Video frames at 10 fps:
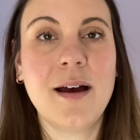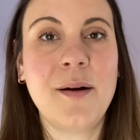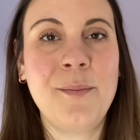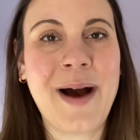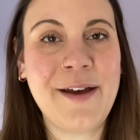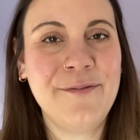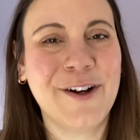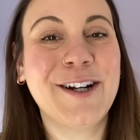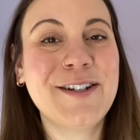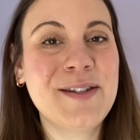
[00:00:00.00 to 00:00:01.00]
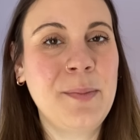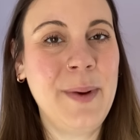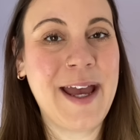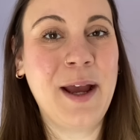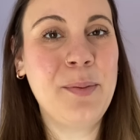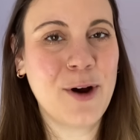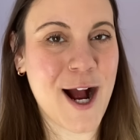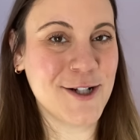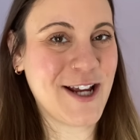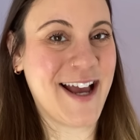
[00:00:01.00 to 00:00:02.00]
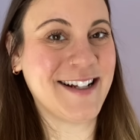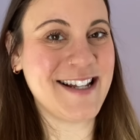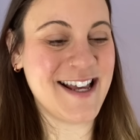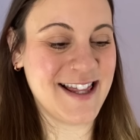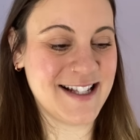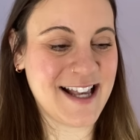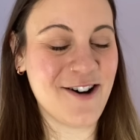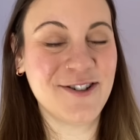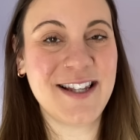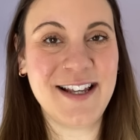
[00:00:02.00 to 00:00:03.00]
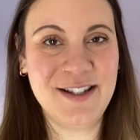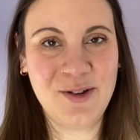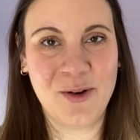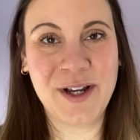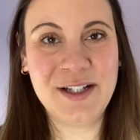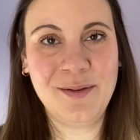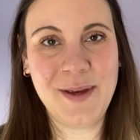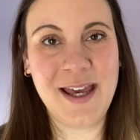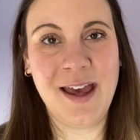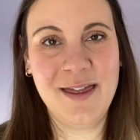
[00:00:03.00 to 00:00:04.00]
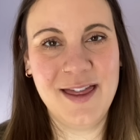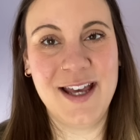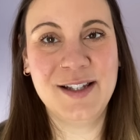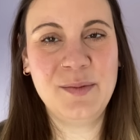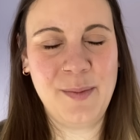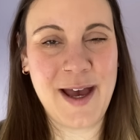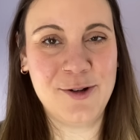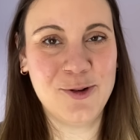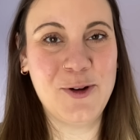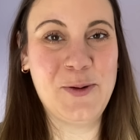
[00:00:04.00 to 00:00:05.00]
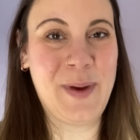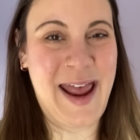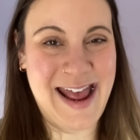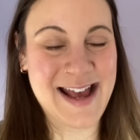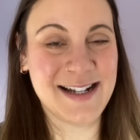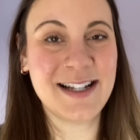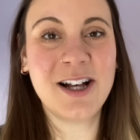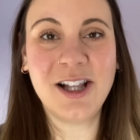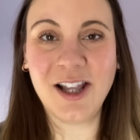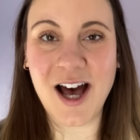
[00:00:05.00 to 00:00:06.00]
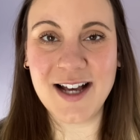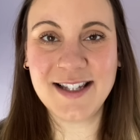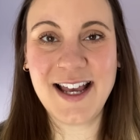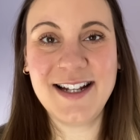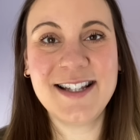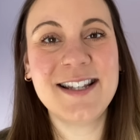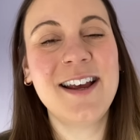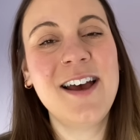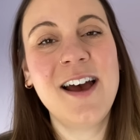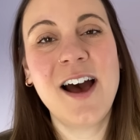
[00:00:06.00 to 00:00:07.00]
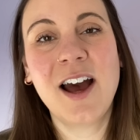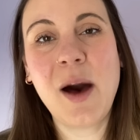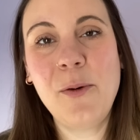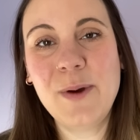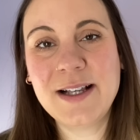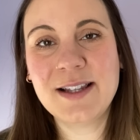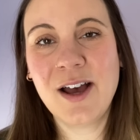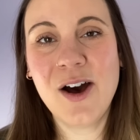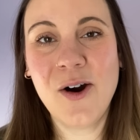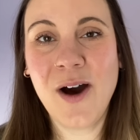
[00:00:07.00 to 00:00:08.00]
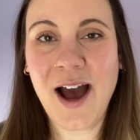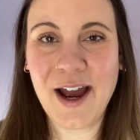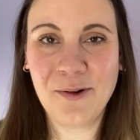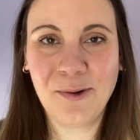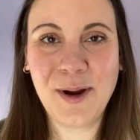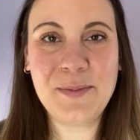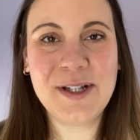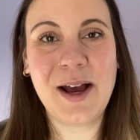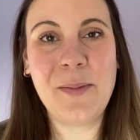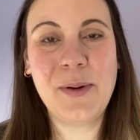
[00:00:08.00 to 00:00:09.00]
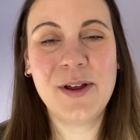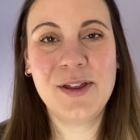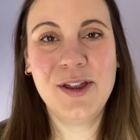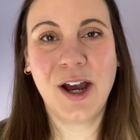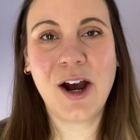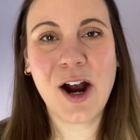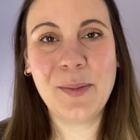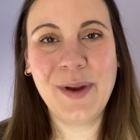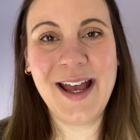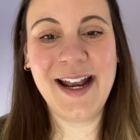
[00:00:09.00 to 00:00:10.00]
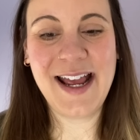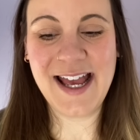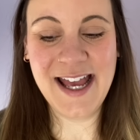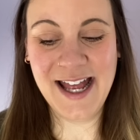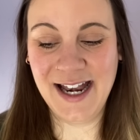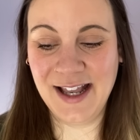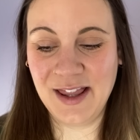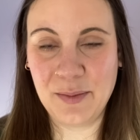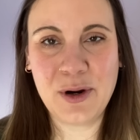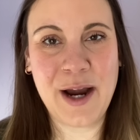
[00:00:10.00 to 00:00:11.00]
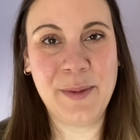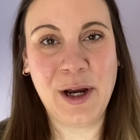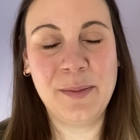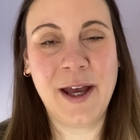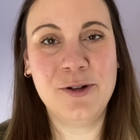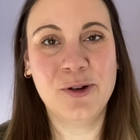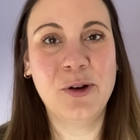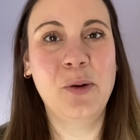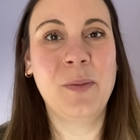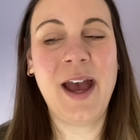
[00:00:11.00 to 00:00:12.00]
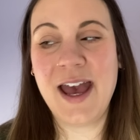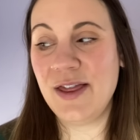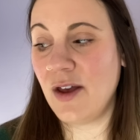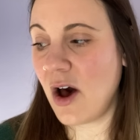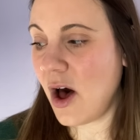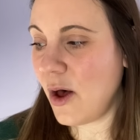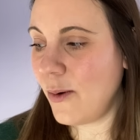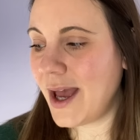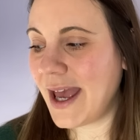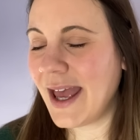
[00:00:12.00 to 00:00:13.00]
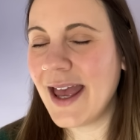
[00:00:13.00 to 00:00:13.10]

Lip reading: My first big project in this house is going to be this bedroom and closet. A couple weeks ago, I ripped up the carpet in the primary bedroom and the hallway,